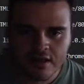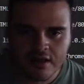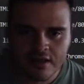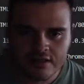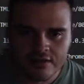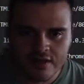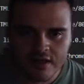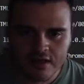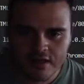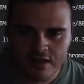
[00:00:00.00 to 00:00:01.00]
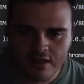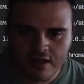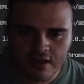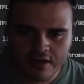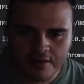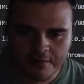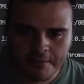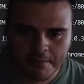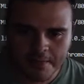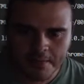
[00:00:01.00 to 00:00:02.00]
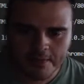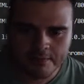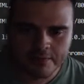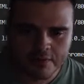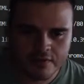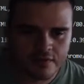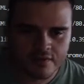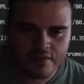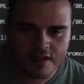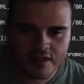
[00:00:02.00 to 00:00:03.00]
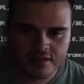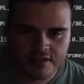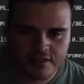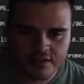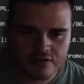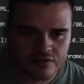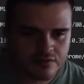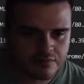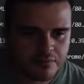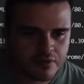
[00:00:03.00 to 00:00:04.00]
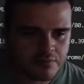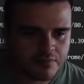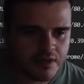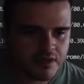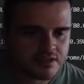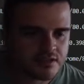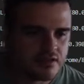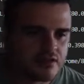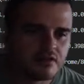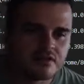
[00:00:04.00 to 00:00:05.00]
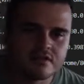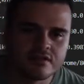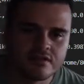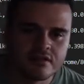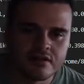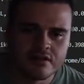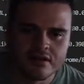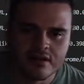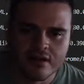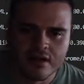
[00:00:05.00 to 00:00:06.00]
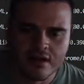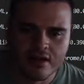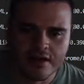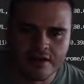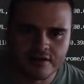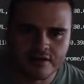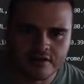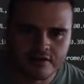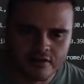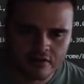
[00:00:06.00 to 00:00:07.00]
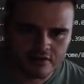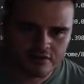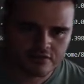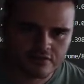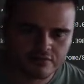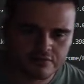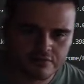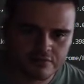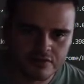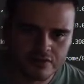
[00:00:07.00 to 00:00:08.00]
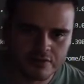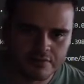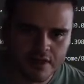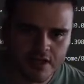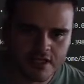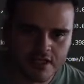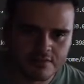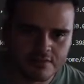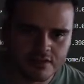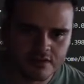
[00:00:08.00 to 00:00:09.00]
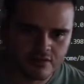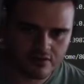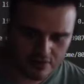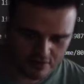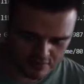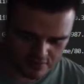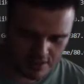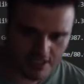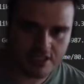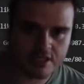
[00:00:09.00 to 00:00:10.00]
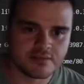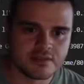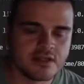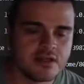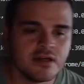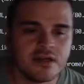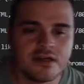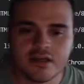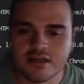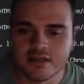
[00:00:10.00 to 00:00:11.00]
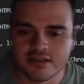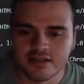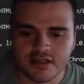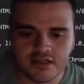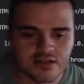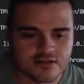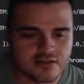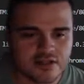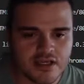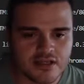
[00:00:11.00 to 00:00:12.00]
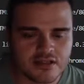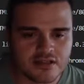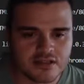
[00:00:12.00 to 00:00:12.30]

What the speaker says: You can put things in your body part slots, and also drop items or use the items inside the containers.